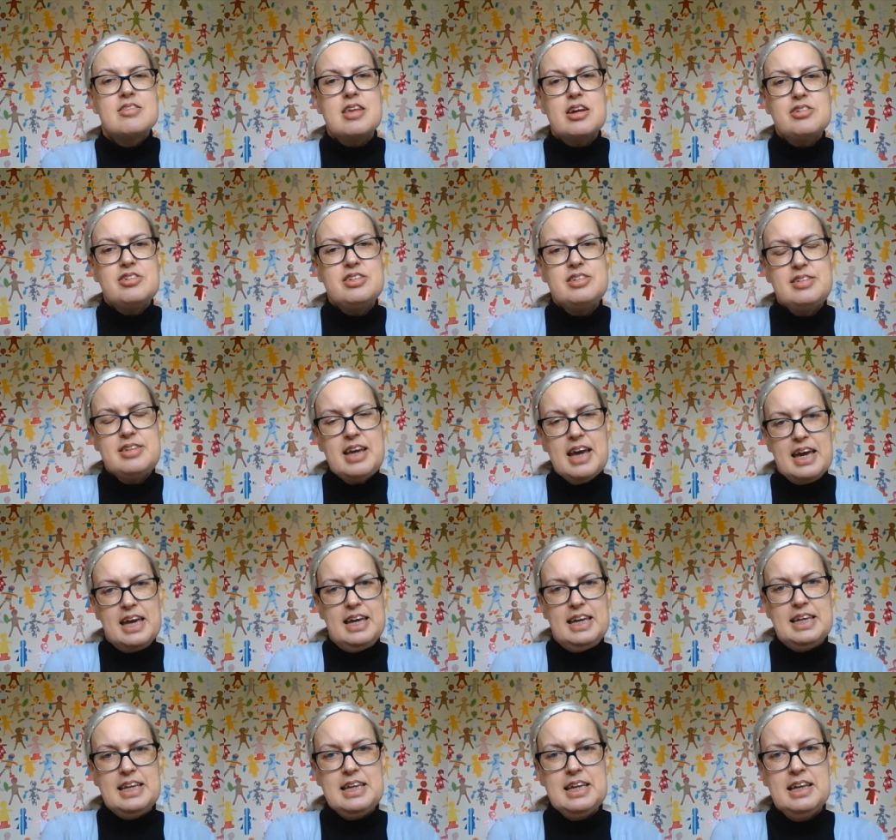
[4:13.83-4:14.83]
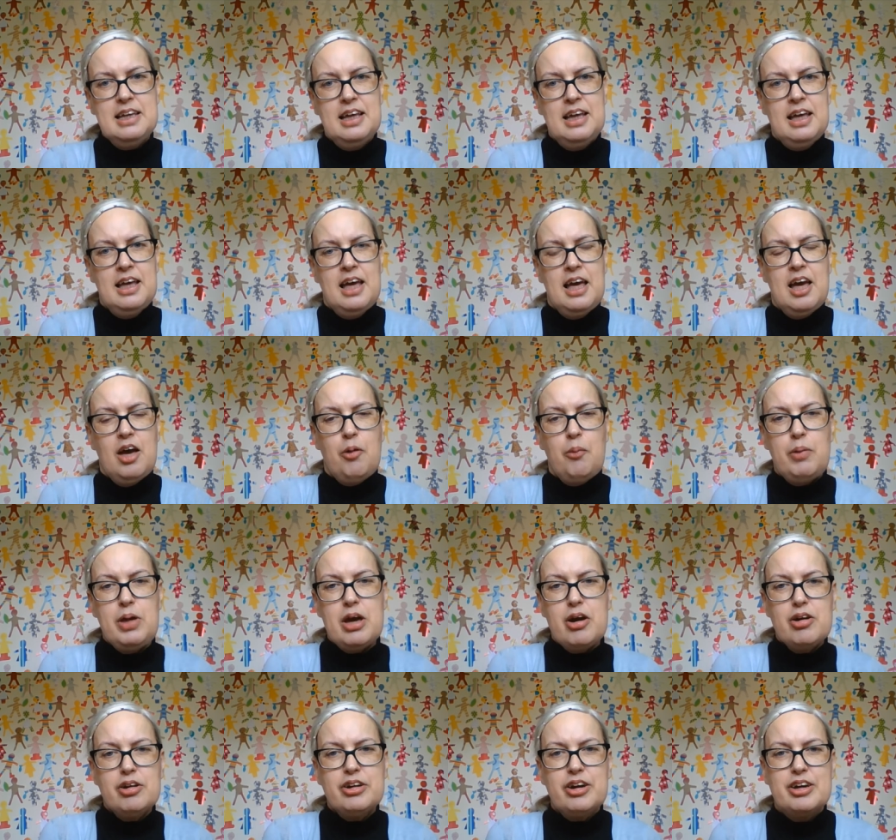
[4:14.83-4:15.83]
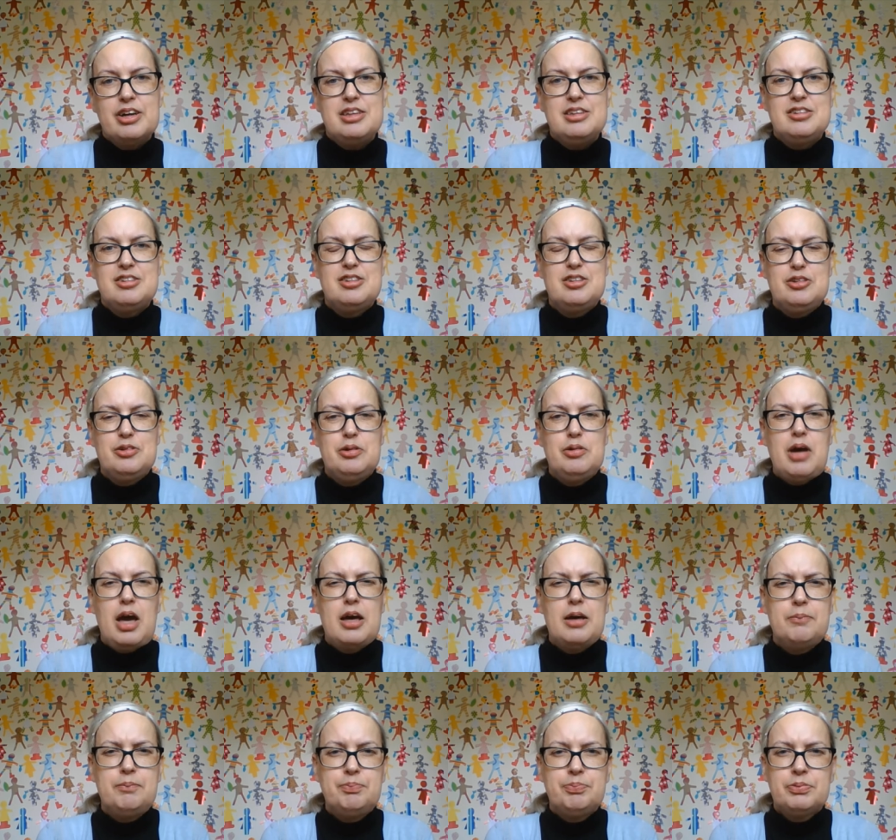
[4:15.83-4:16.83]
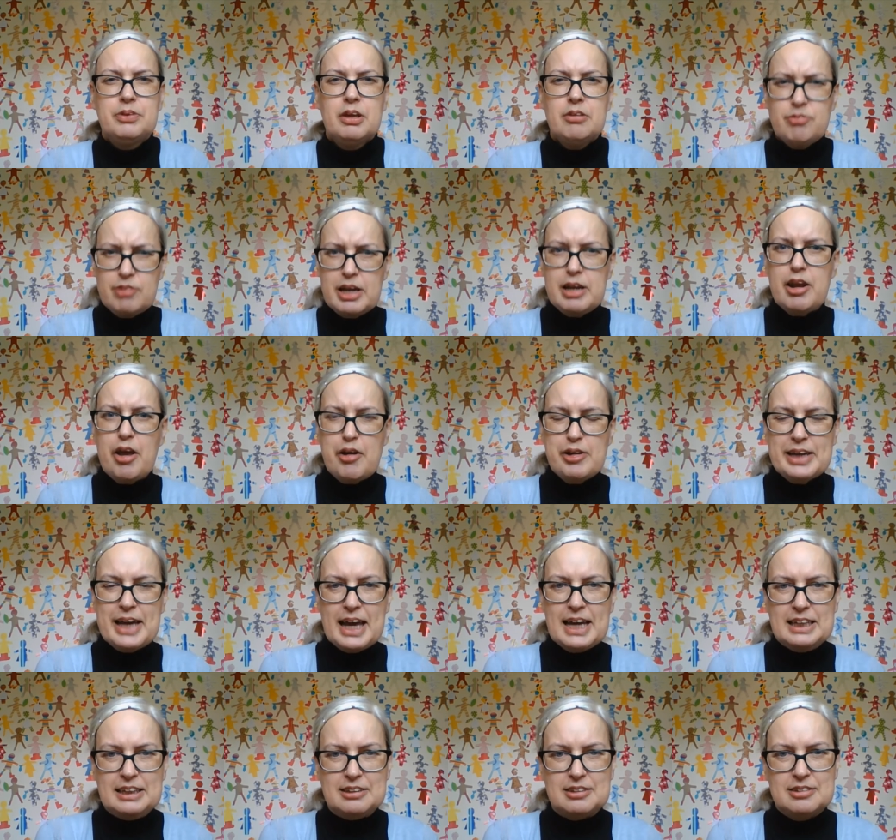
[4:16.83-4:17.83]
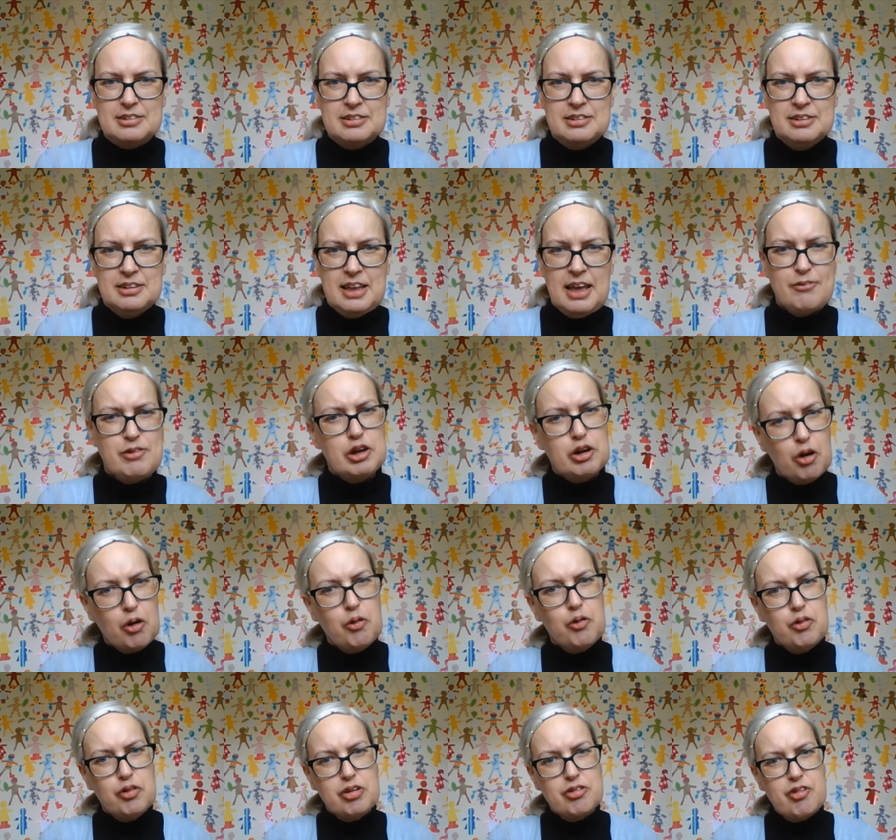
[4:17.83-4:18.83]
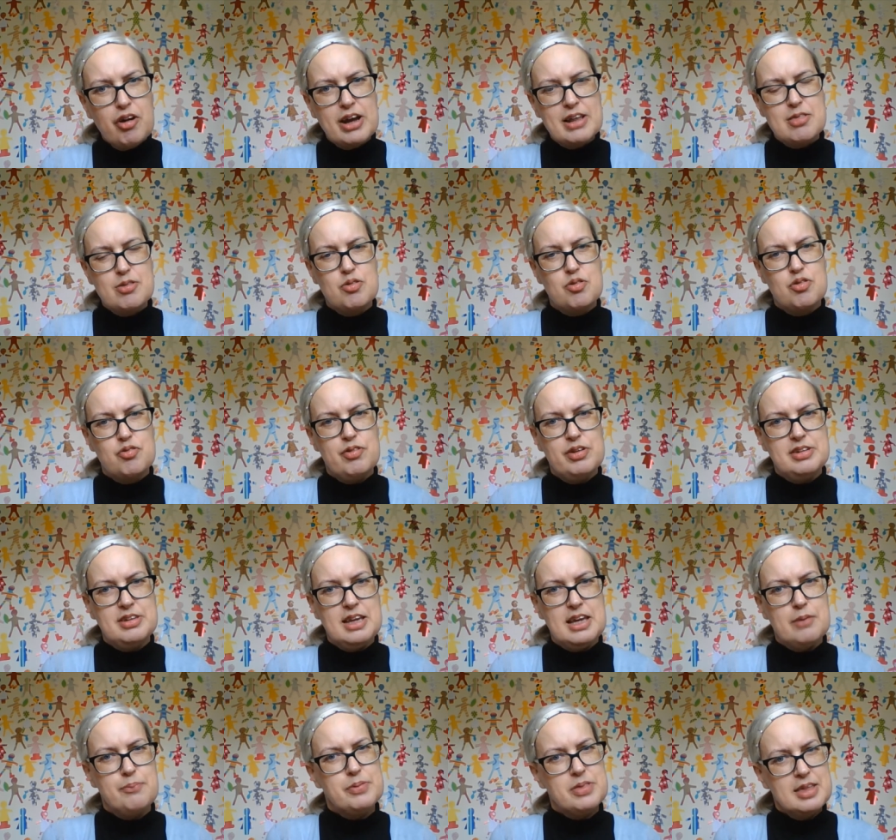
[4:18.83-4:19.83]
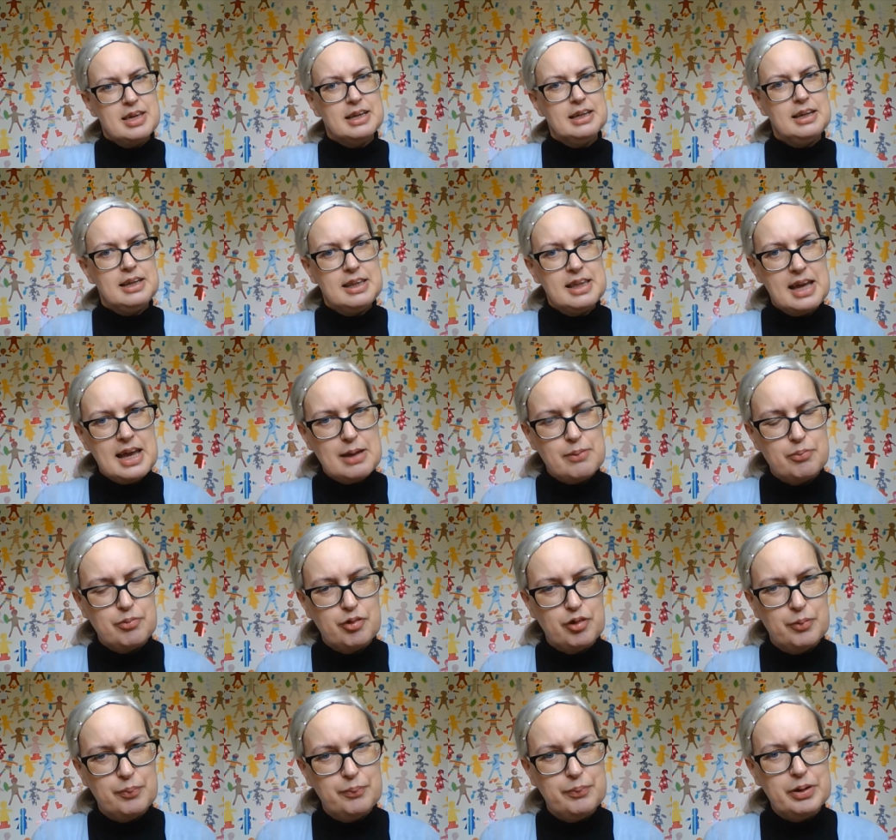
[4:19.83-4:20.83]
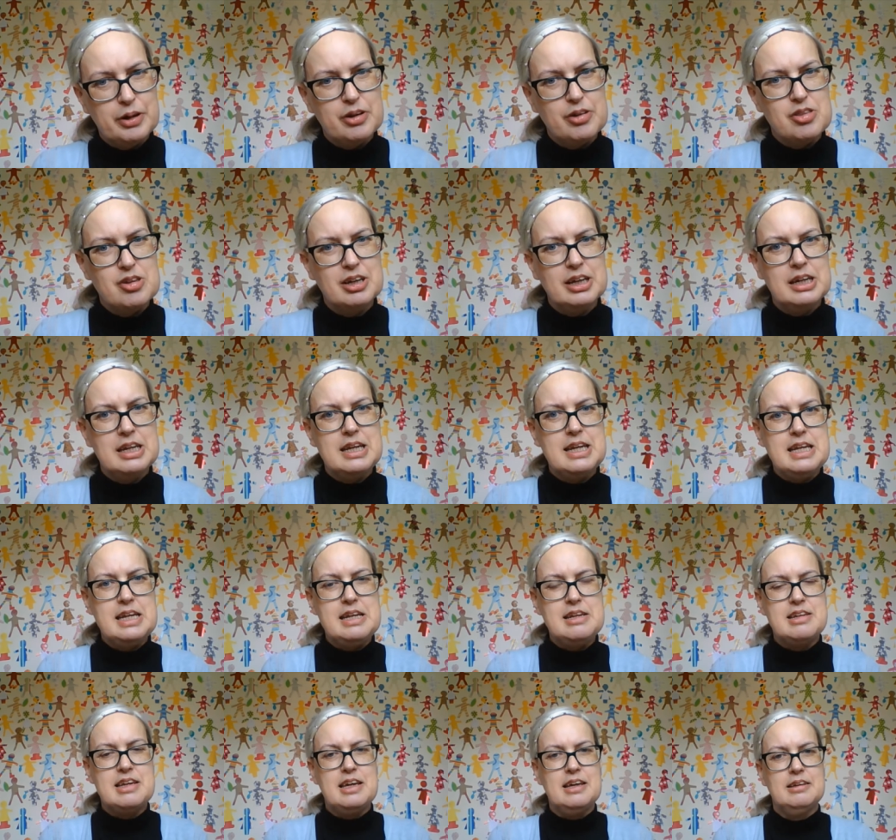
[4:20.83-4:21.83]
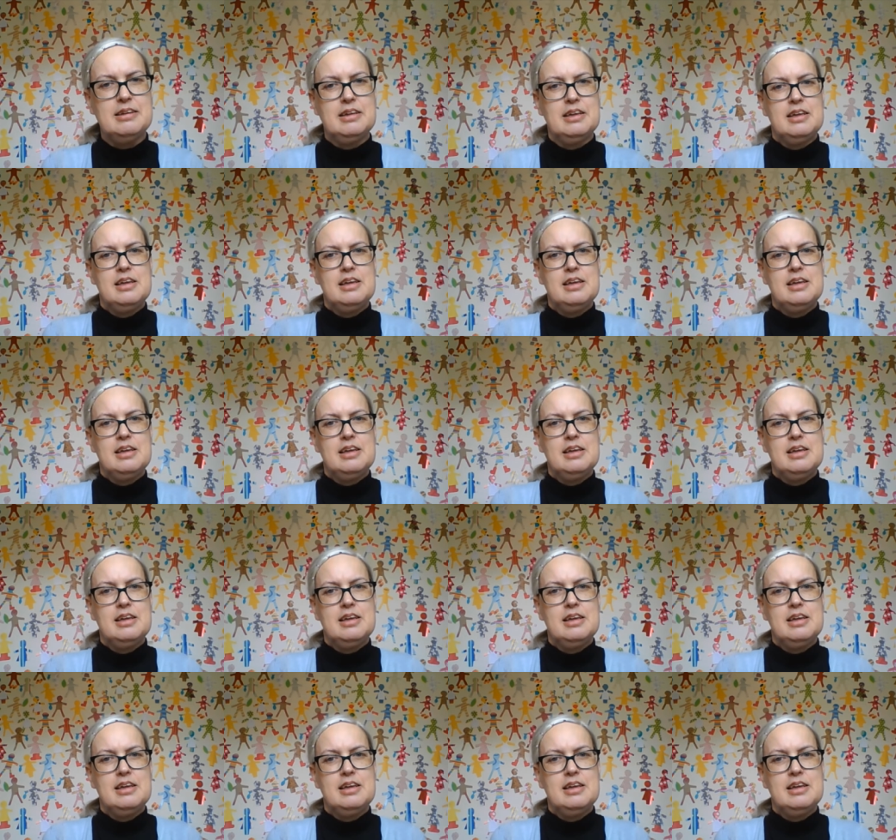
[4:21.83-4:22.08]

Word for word: So today we are going to um, relocate. Have you got all your items ready, particularly the apron because you're going to need it?